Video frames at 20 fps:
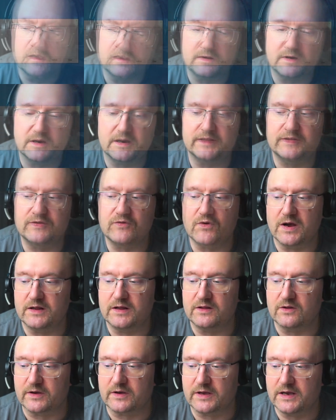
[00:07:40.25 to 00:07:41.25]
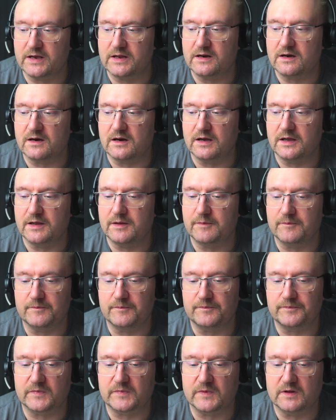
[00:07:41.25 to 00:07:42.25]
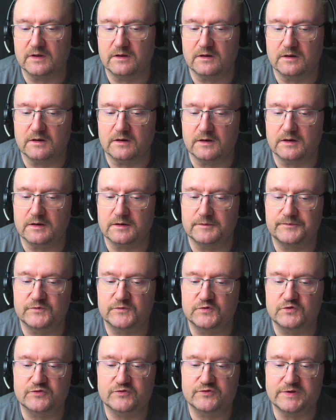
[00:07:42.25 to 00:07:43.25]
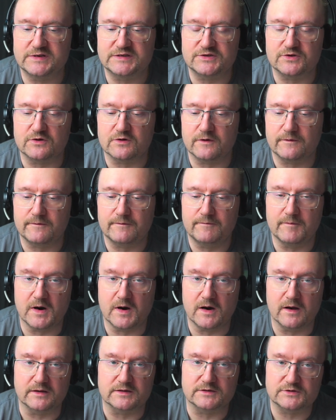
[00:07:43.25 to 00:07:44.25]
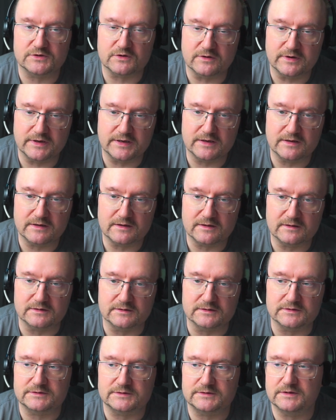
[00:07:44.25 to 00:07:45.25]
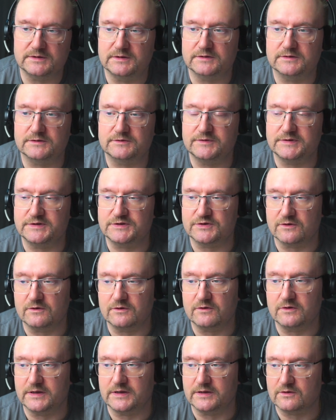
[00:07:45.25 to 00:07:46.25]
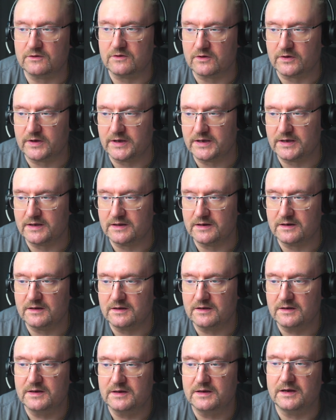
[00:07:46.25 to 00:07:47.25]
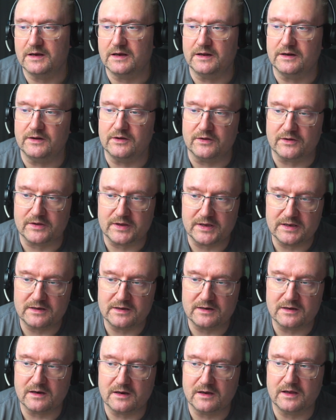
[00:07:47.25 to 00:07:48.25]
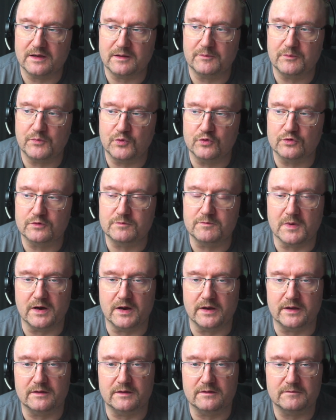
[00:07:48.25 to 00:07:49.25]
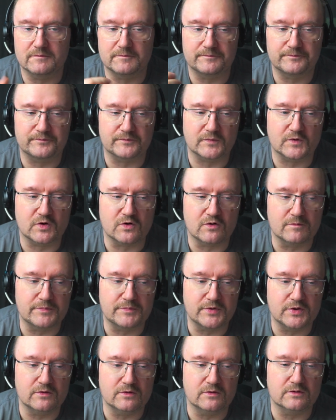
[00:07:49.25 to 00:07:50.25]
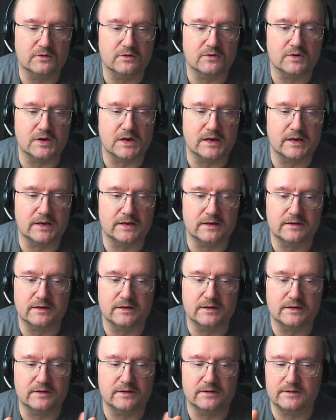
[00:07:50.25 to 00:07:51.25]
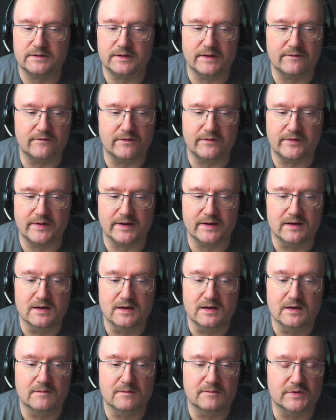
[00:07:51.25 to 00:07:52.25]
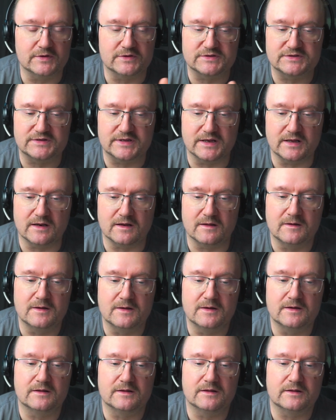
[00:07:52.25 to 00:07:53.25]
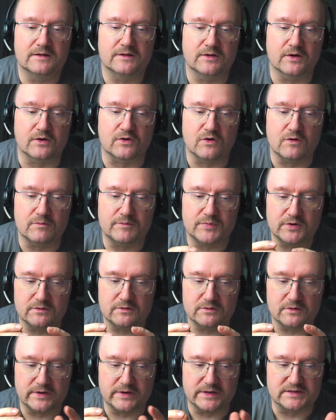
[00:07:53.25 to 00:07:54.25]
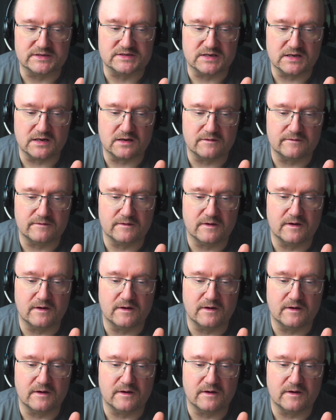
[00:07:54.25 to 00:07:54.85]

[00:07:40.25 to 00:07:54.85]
I tried again. I switch off my Sony, switch on it again, and again I put my computer. I did everything, but still the computer itself